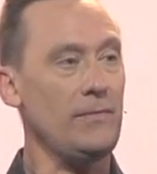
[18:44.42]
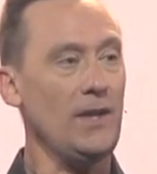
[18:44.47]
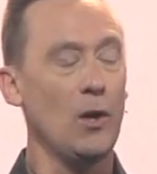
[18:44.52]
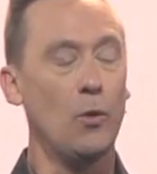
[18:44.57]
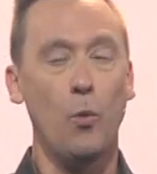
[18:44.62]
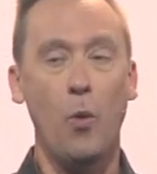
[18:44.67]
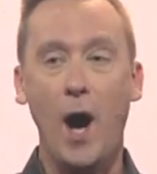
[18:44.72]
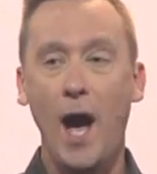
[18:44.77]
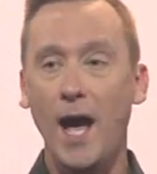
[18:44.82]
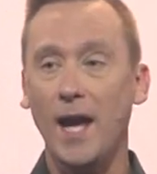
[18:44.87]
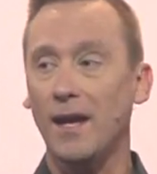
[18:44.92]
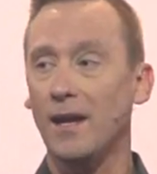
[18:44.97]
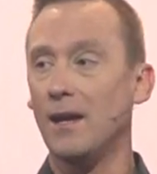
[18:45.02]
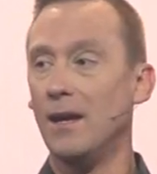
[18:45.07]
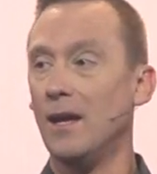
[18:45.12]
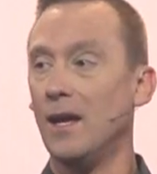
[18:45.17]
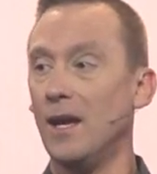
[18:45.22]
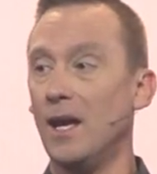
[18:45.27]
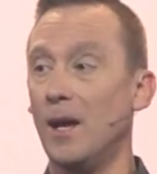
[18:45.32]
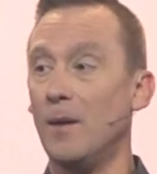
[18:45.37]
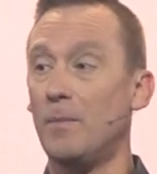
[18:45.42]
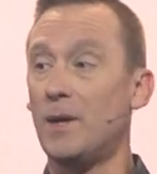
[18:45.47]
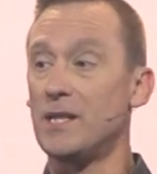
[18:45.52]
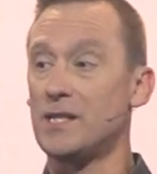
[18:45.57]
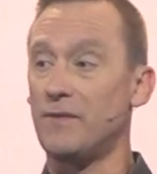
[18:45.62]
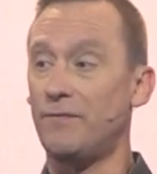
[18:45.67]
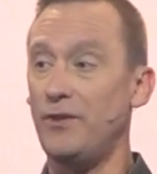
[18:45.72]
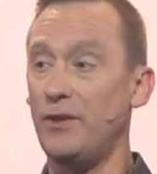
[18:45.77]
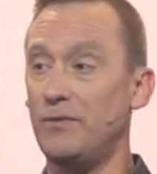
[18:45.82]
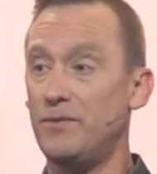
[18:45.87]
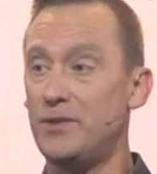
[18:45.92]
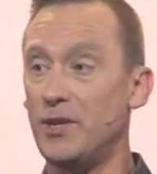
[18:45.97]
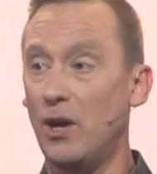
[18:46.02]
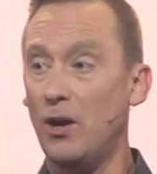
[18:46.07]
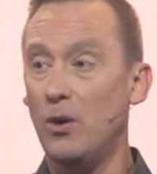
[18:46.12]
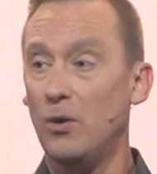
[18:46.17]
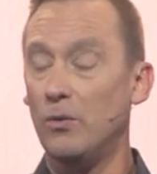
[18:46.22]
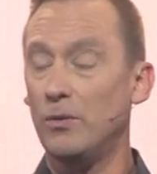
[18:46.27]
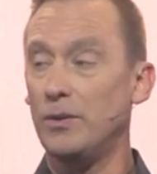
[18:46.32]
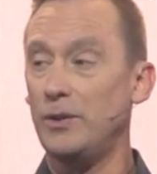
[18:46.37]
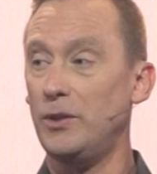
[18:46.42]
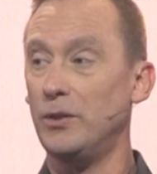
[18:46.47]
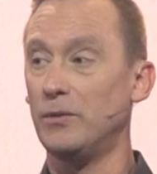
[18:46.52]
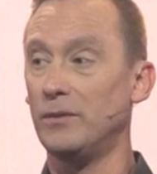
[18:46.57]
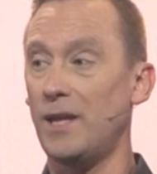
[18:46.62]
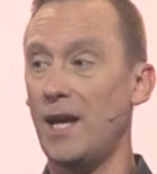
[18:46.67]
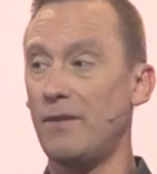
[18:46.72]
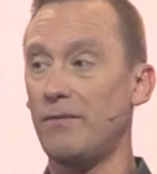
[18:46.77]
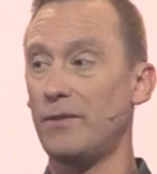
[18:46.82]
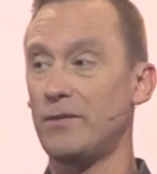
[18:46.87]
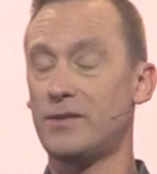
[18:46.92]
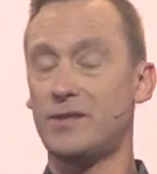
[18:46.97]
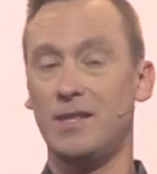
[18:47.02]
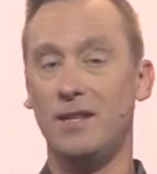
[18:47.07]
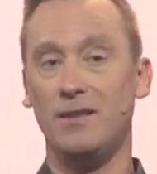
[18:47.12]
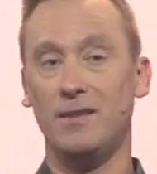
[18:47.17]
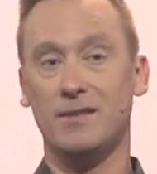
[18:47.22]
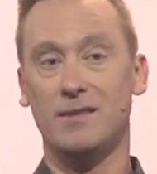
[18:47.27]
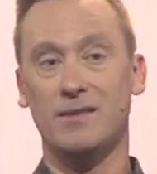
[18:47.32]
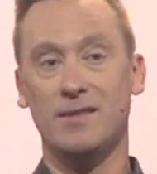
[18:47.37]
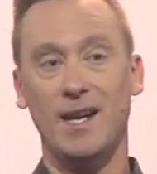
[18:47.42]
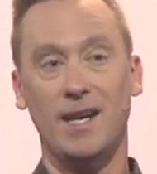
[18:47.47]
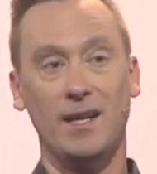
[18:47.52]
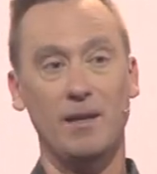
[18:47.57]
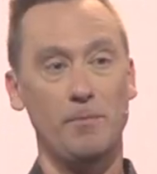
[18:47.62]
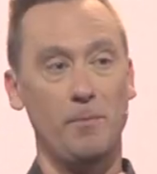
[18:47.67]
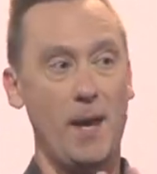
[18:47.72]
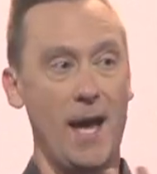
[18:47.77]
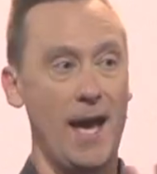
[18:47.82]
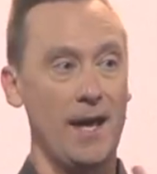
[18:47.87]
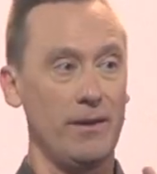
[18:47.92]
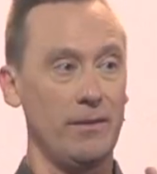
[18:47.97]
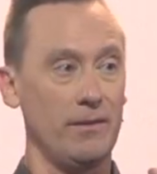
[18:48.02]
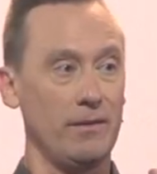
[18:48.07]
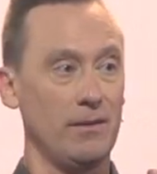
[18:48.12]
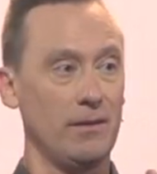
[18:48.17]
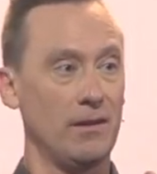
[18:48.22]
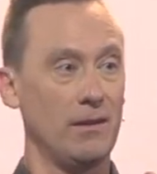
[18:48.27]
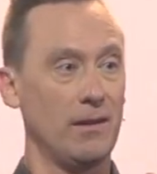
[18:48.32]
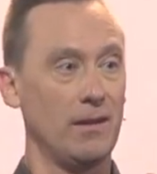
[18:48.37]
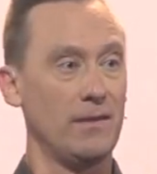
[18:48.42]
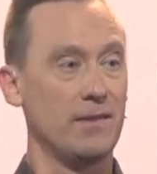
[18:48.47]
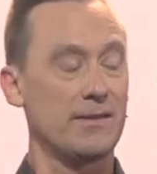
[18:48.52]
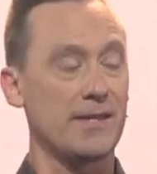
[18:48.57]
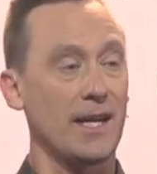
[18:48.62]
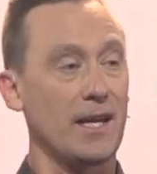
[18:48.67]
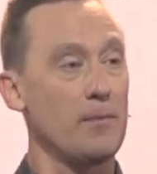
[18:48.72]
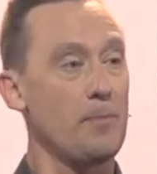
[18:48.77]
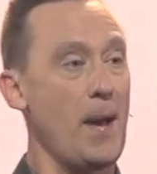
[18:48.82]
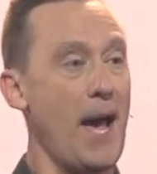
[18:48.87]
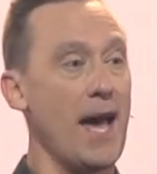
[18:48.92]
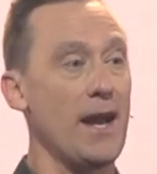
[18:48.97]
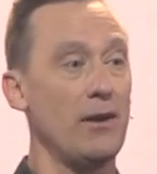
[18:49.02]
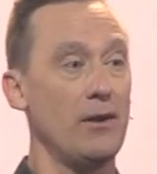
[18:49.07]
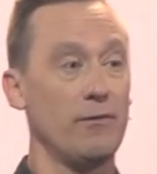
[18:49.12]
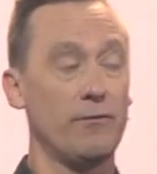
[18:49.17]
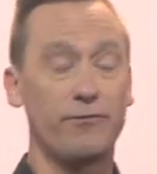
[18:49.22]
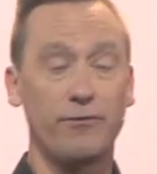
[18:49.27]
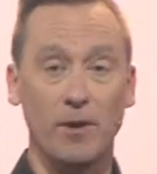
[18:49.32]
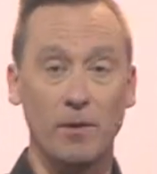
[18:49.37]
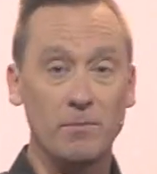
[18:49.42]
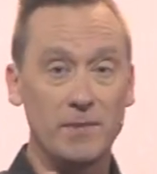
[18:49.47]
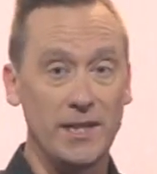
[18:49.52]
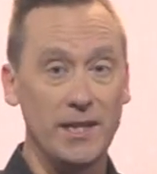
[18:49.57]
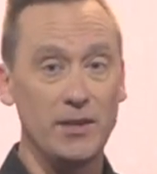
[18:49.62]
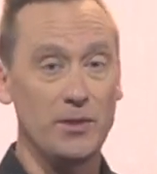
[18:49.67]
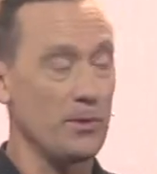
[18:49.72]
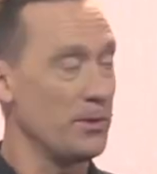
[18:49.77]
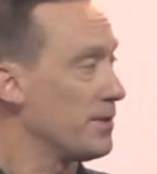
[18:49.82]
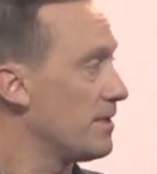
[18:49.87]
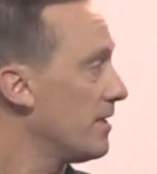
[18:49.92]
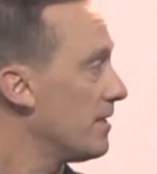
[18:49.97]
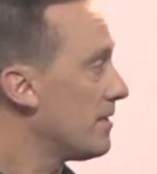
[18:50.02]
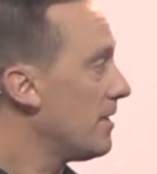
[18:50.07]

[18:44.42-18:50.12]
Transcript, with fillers: Why? Because if you don't, you'll never see the second pattern. The second pattern from detours is